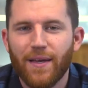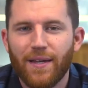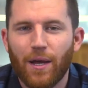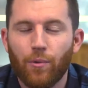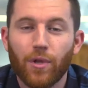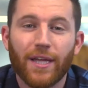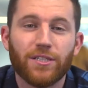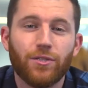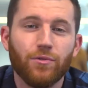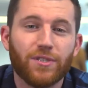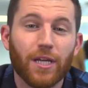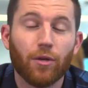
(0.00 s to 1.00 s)
Now we like
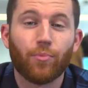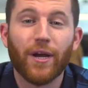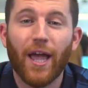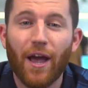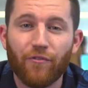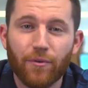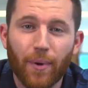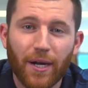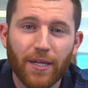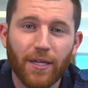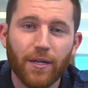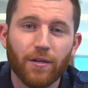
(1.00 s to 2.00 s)
to celebrate
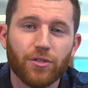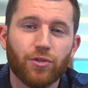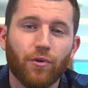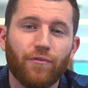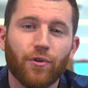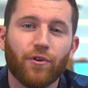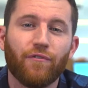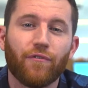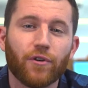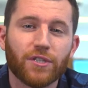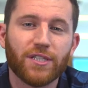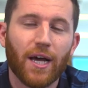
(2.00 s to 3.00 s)
everybody here, so if you're a
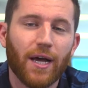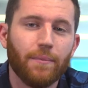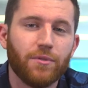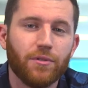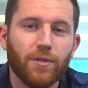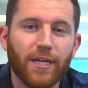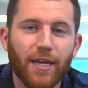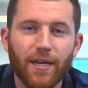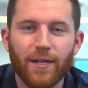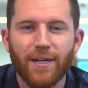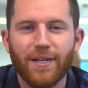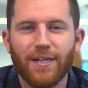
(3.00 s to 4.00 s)
first time tuning
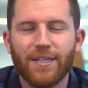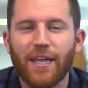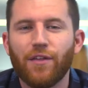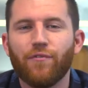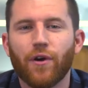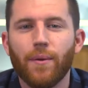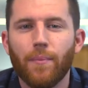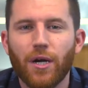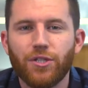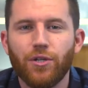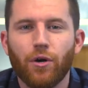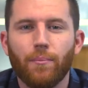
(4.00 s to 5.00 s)
in, thank you very
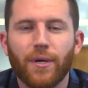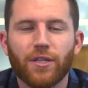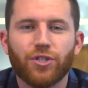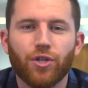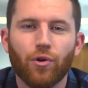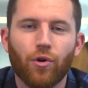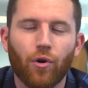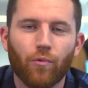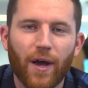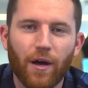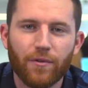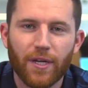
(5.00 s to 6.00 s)
much. You help make the show go
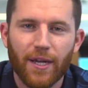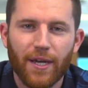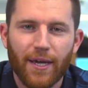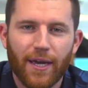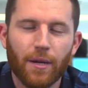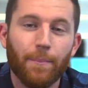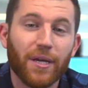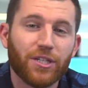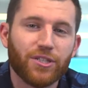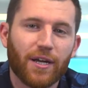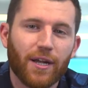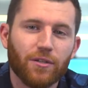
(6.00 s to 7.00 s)
round. And a big
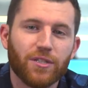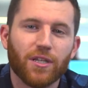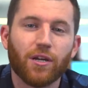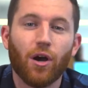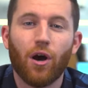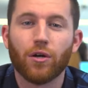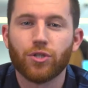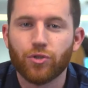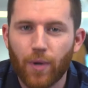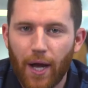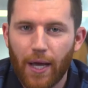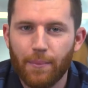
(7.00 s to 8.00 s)
shout out to the Gong
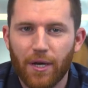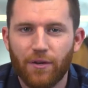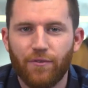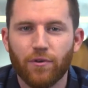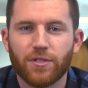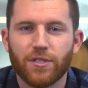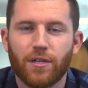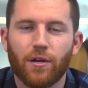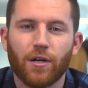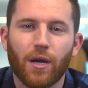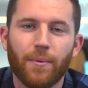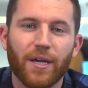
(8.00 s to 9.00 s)
Tribe, folks that
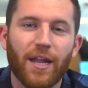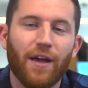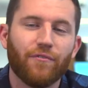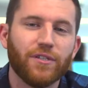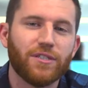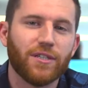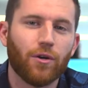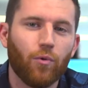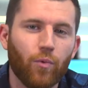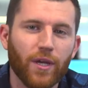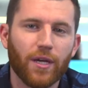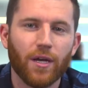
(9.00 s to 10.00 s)
are coming in every single
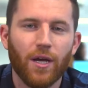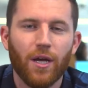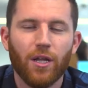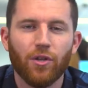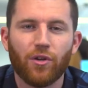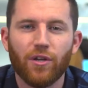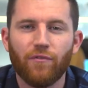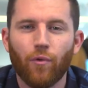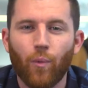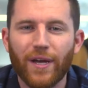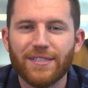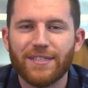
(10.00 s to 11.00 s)
week looking for
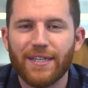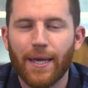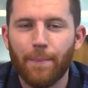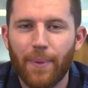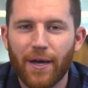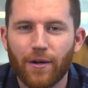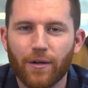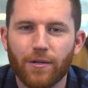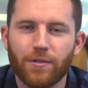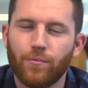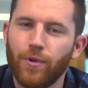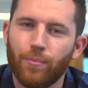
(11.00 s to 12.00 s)
ways to get better.
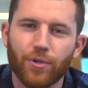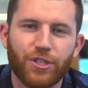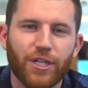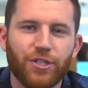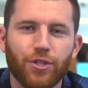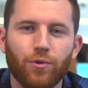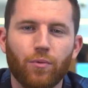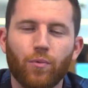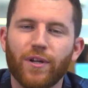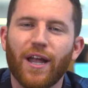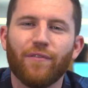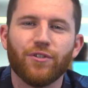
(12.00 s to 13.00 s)
We appreciate you,
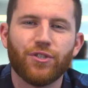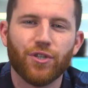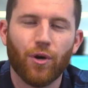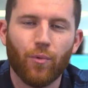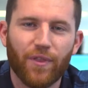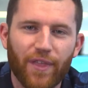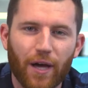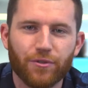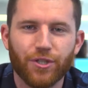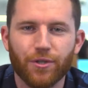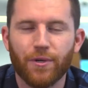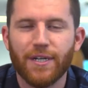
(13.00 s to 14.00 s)
wouldn't have a show
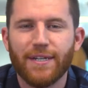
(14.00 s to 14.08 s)
without you.